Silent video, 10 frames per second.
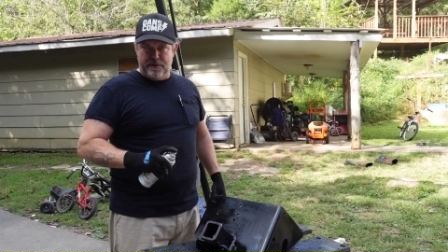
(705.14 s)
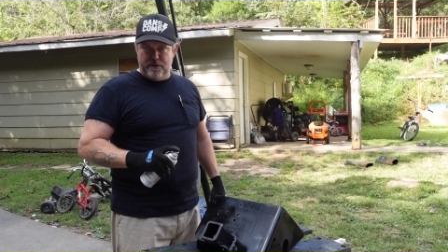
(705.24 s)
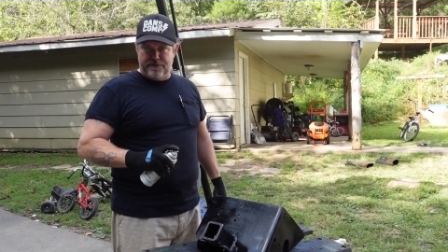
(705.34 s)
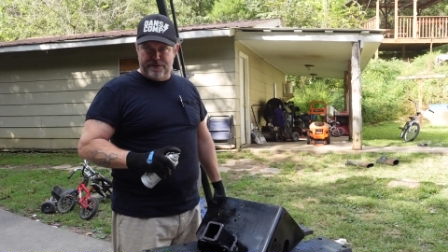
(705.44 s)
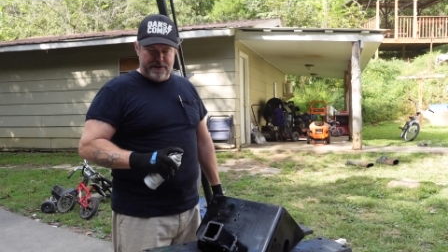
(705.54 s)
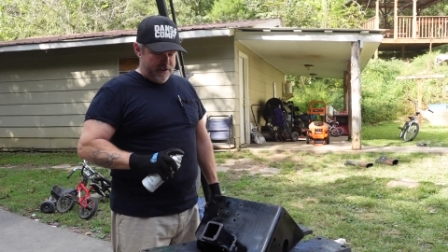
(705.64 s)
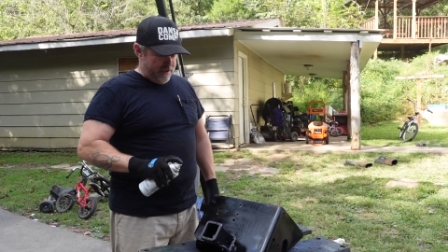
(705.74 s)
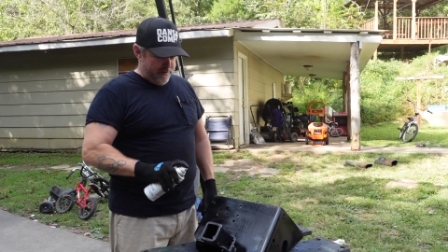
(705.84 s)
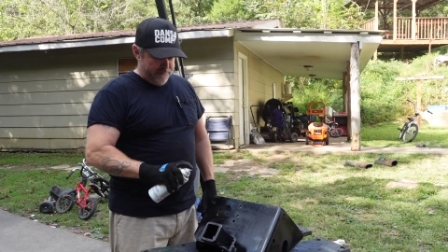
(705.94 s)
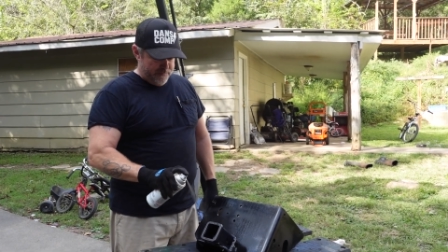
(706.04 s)

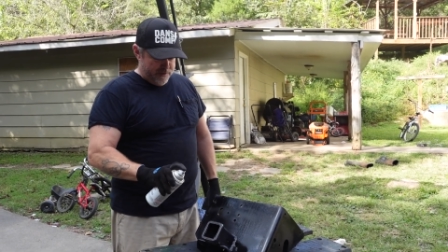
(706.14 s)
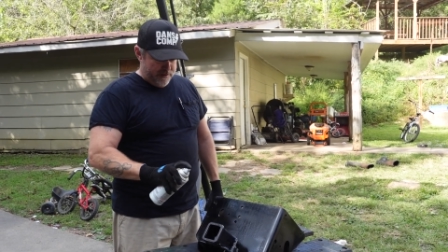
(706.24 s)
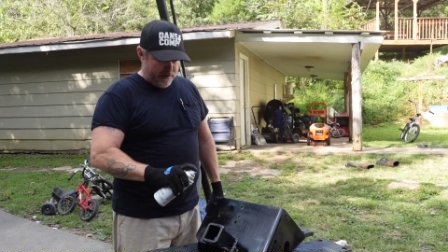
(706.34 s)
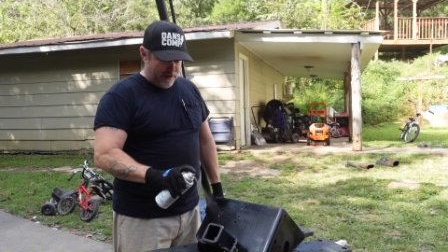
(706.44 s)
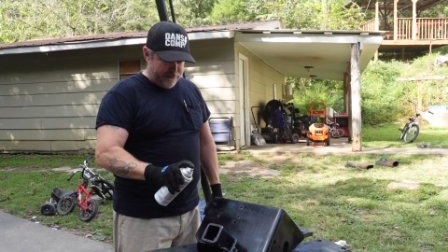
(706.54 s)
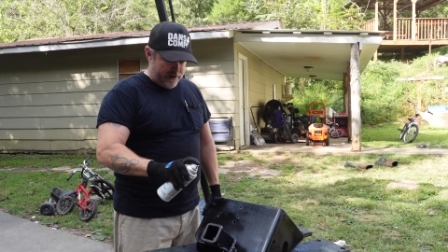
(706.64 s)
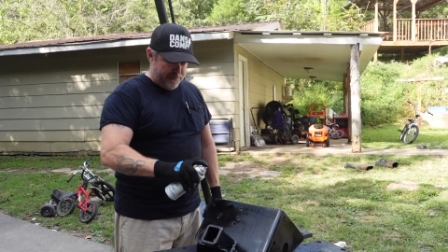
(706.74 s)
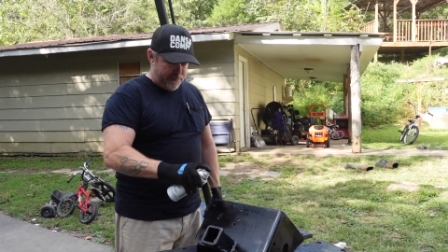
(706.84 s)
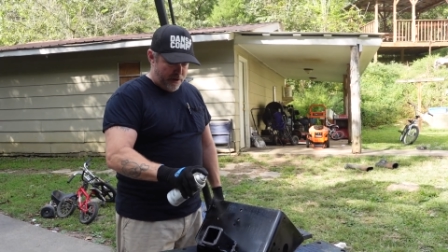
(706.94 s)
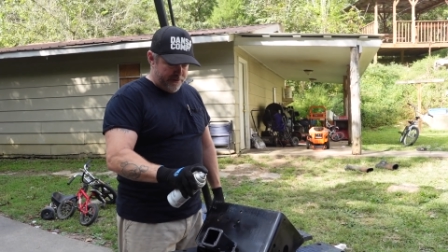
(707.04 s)
booth, covering
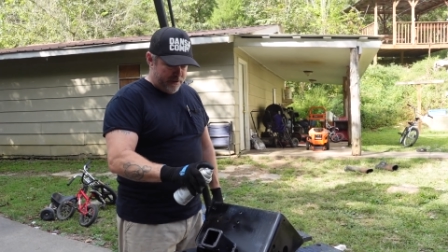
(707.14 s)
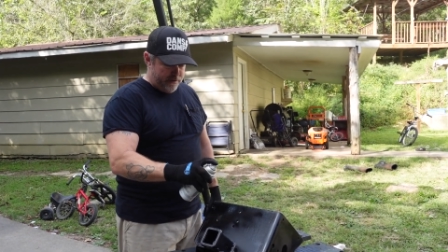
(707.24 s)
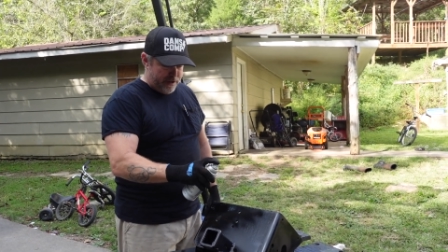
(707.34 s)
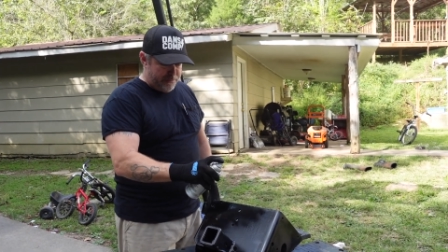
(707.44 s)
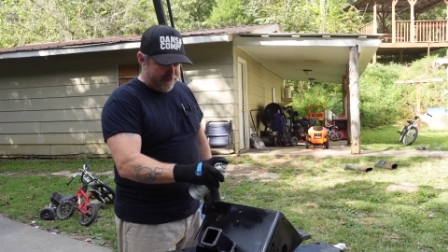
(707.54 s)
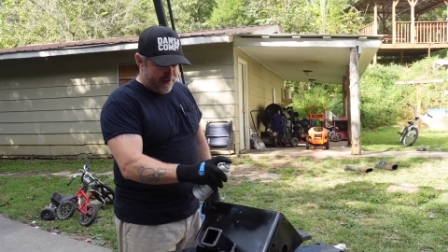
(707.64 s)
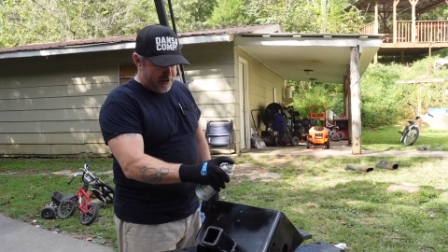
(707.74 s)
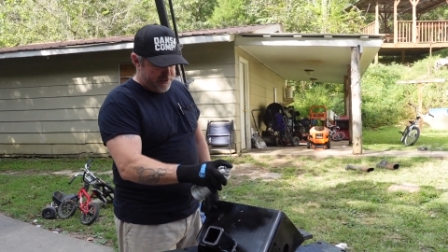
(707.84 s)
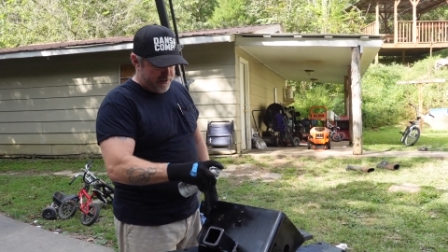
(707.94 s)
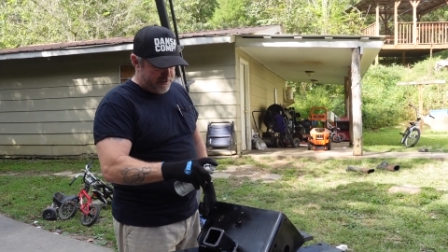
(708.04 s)
up all the little
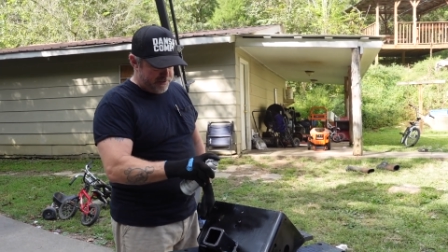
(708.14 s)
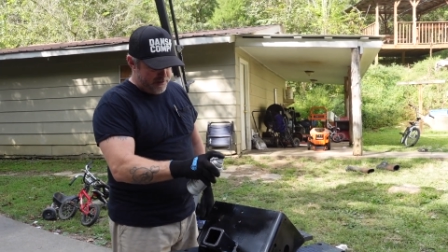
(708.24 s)
imperfections.